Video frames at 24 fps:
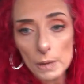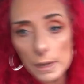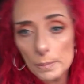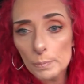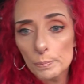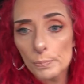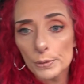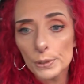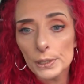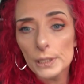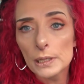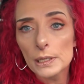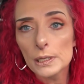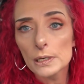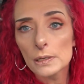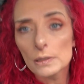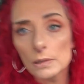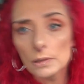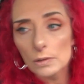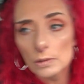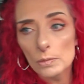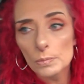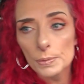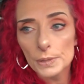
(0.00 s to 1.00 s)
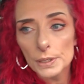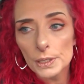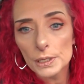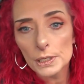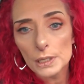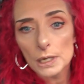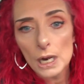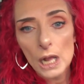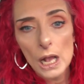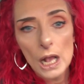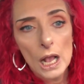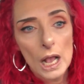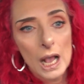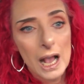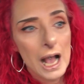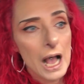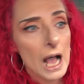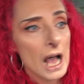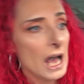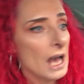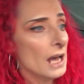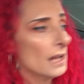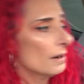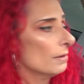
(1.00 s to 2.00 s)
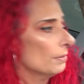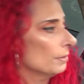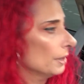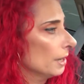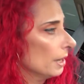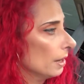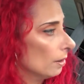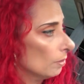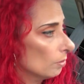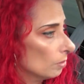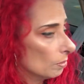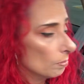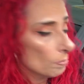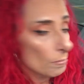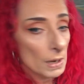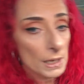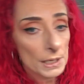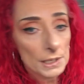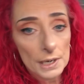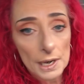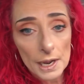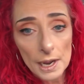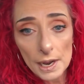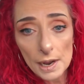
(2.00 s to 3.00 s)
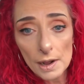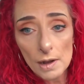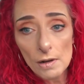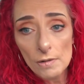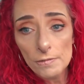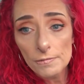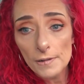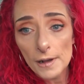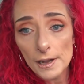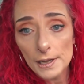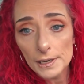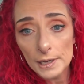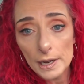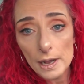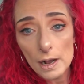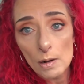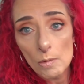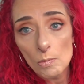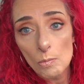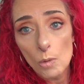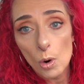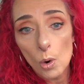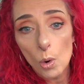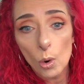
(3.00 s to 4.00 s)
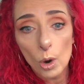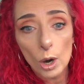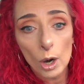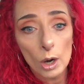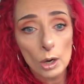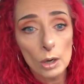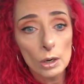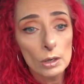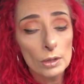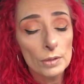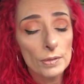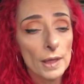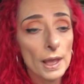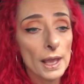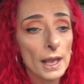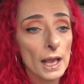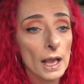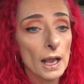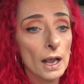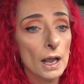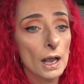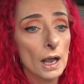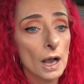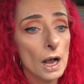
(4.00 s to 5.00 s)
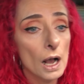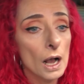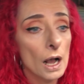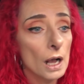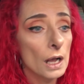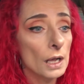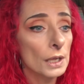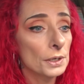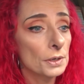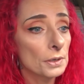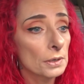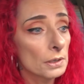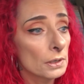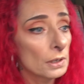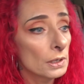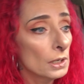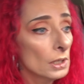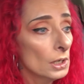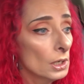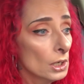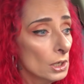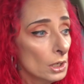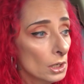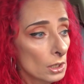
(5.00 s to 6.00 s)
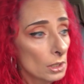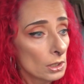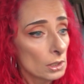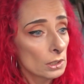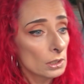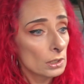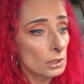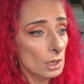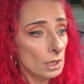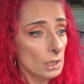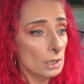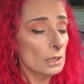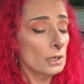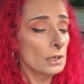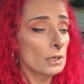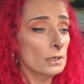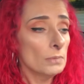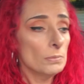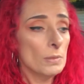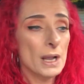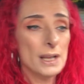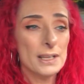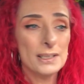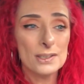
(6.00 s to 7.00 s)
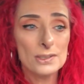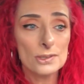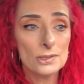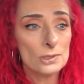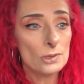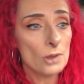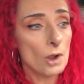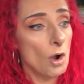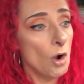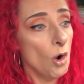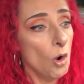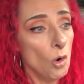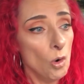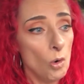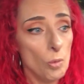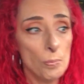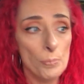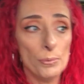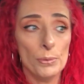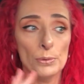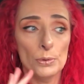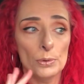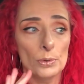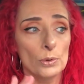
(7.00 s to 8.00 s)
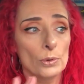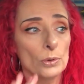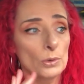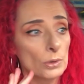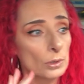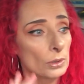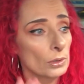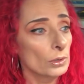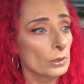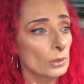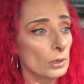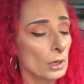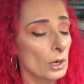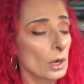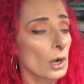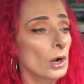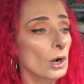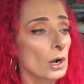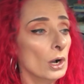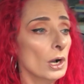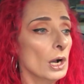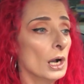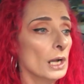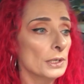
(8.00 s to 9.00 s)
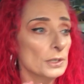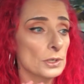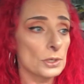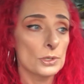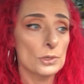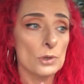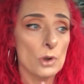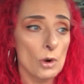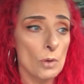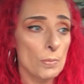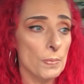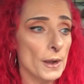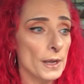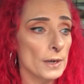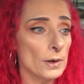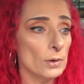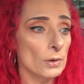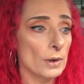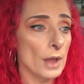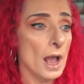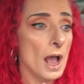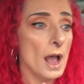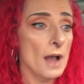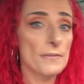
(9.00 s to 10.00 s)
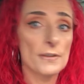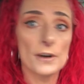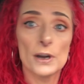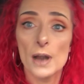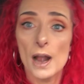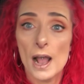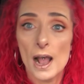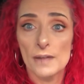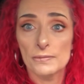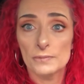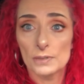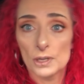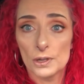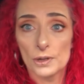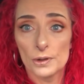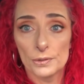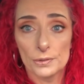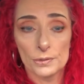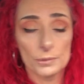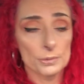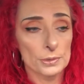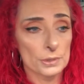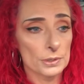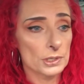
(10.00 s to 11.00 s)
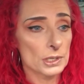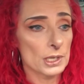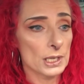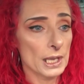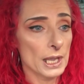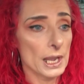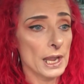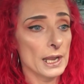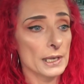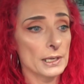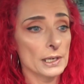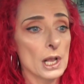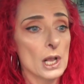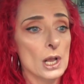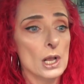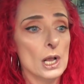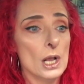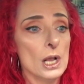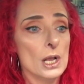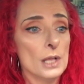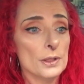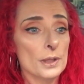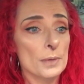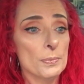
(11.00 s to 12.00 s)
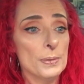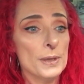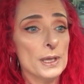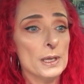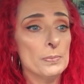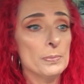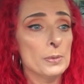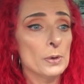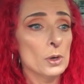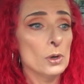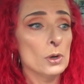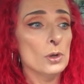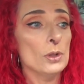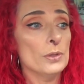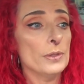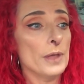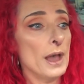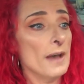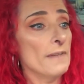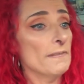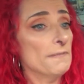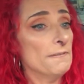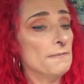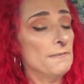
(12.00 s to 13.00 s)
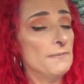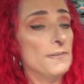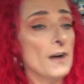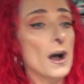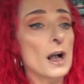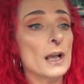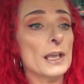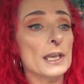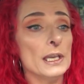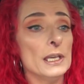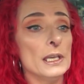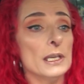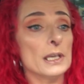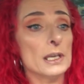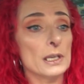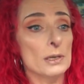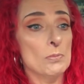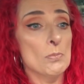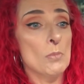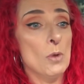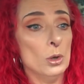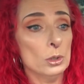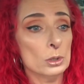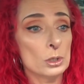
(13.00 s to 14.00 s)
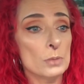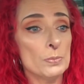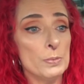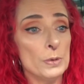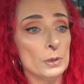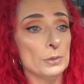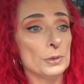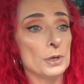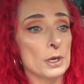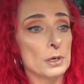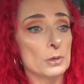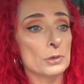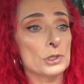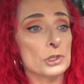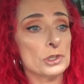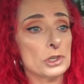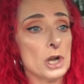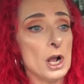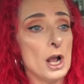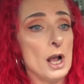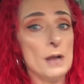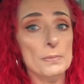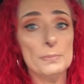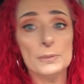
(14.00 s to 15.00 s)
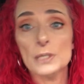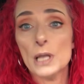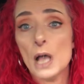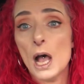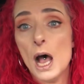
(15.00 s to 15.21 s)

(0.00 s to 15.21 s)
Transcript: my breathing a little bit. I don't know. Monday I'll find out more. Thank God. Um, I just hope oh, I just hope I don't ever have to go through this again. The people that fucking get multiple nose jobs,